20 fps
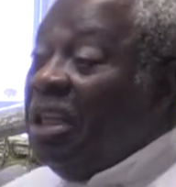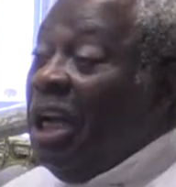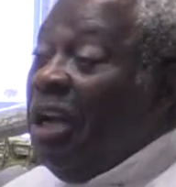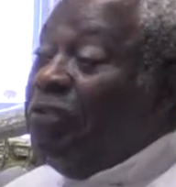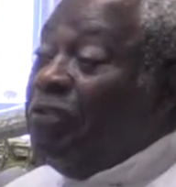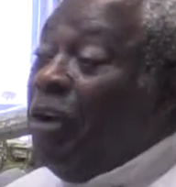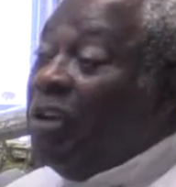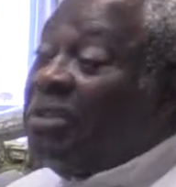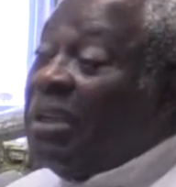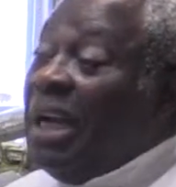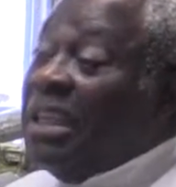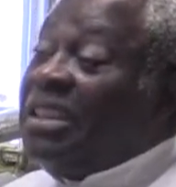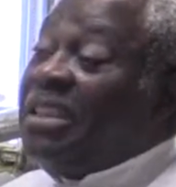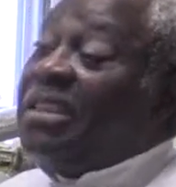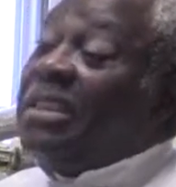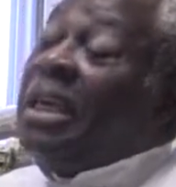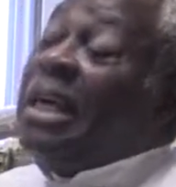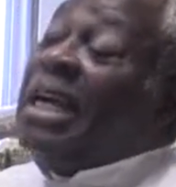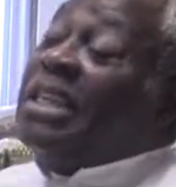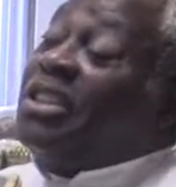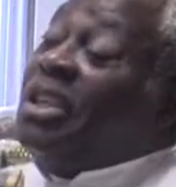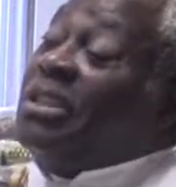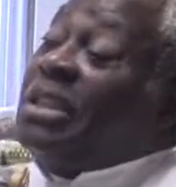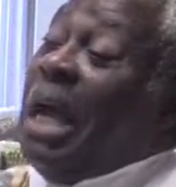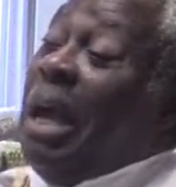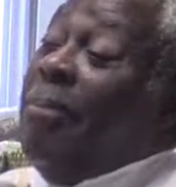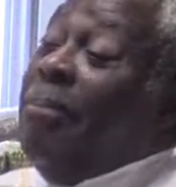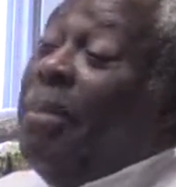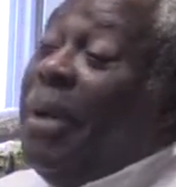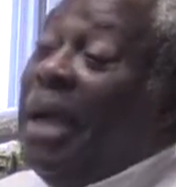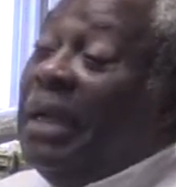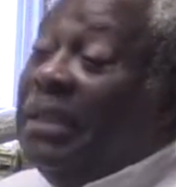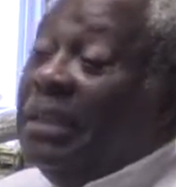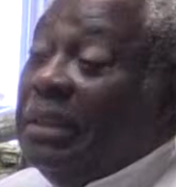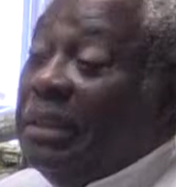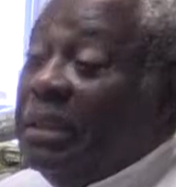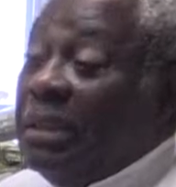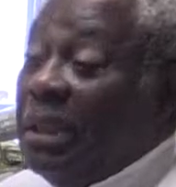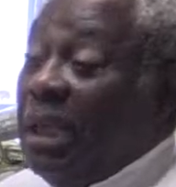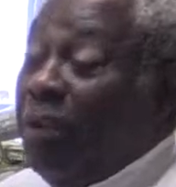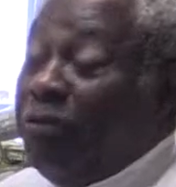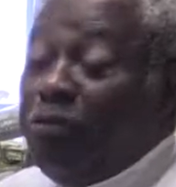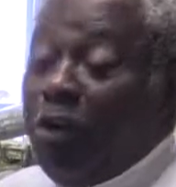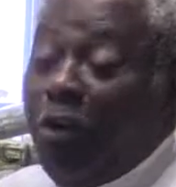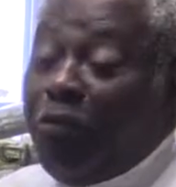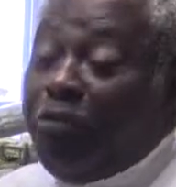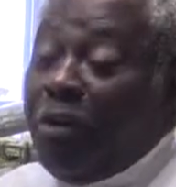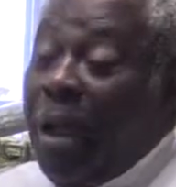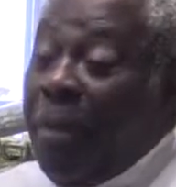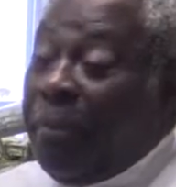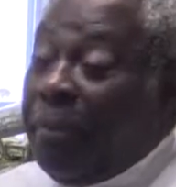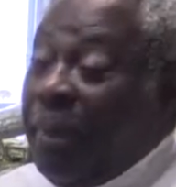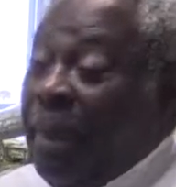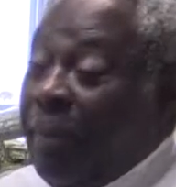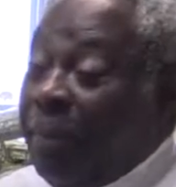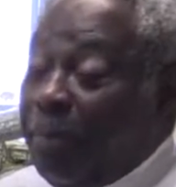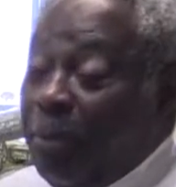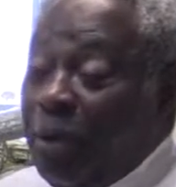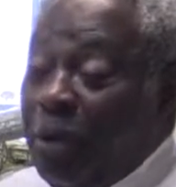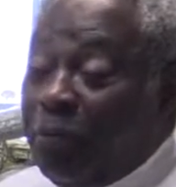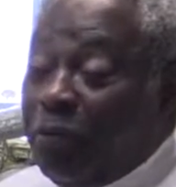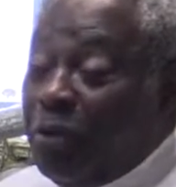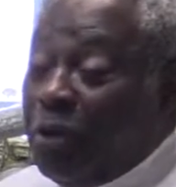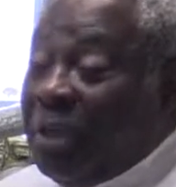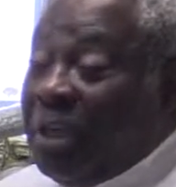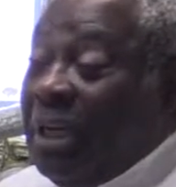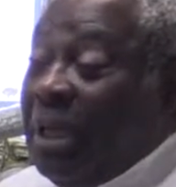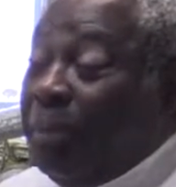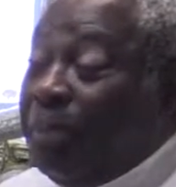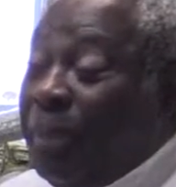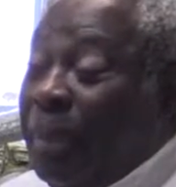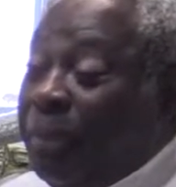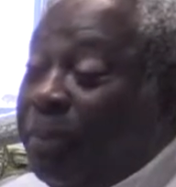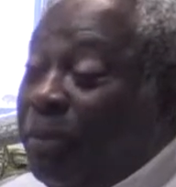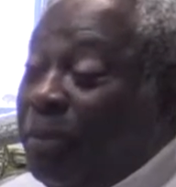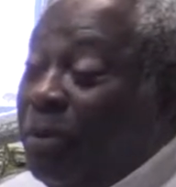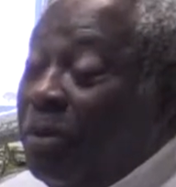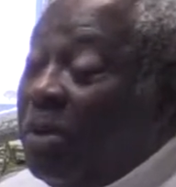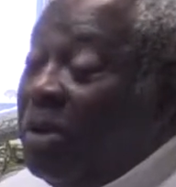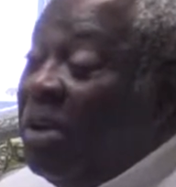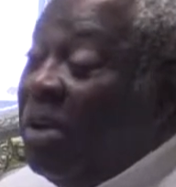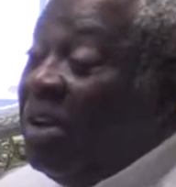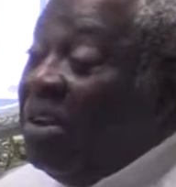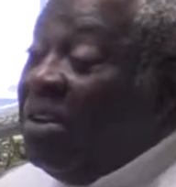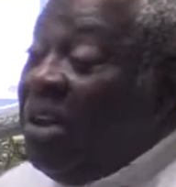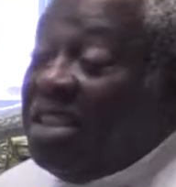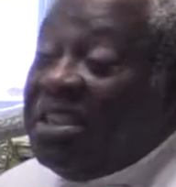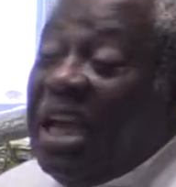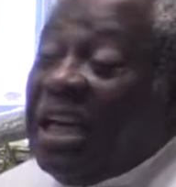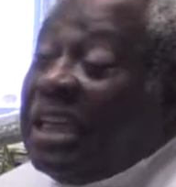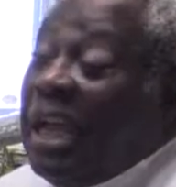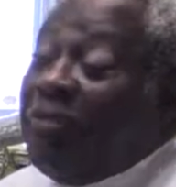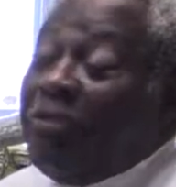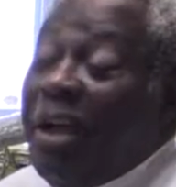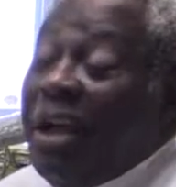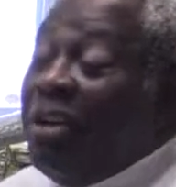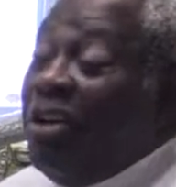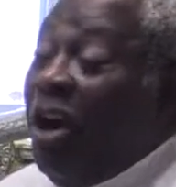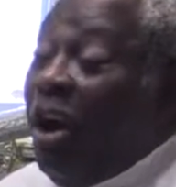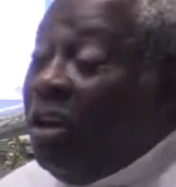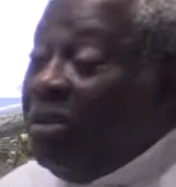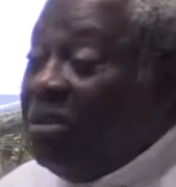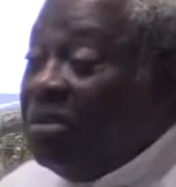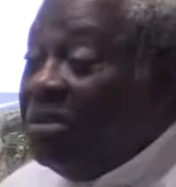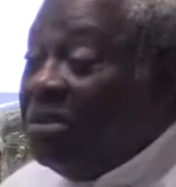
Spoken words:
If your transgressions are many, if you offend people, if you kill people, does that affect God?